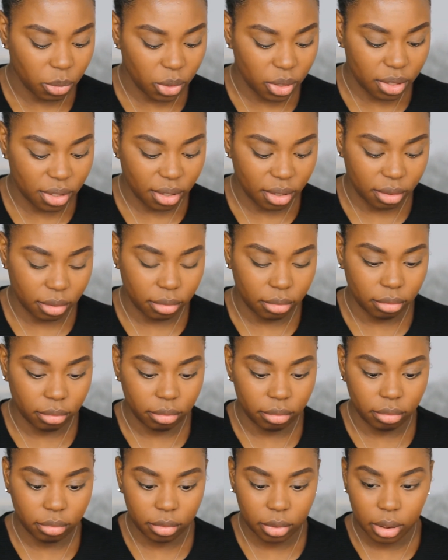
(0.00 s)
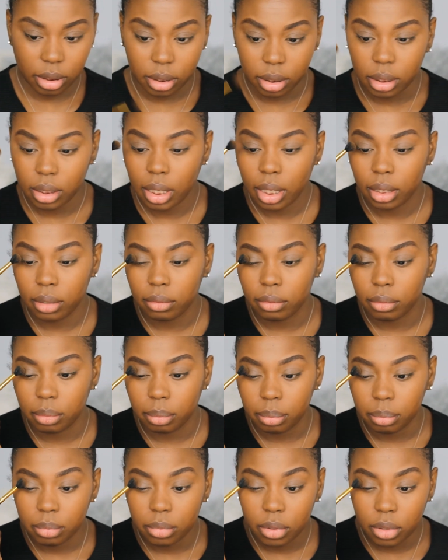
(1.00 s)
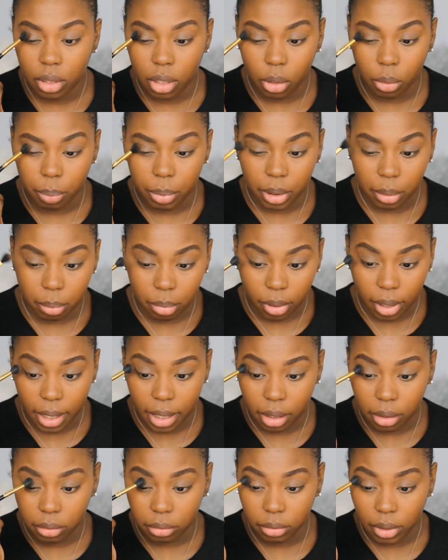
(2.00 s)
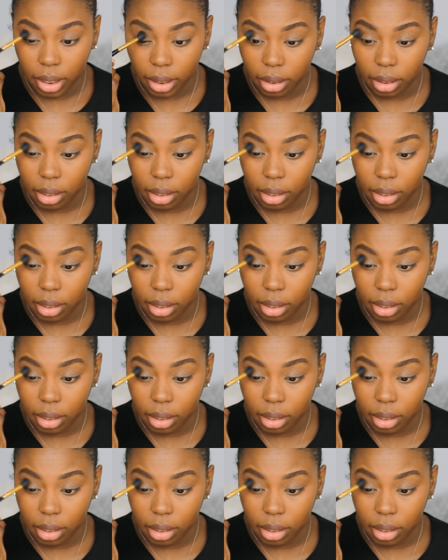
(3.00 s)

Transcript: more so kind of taupey brown, I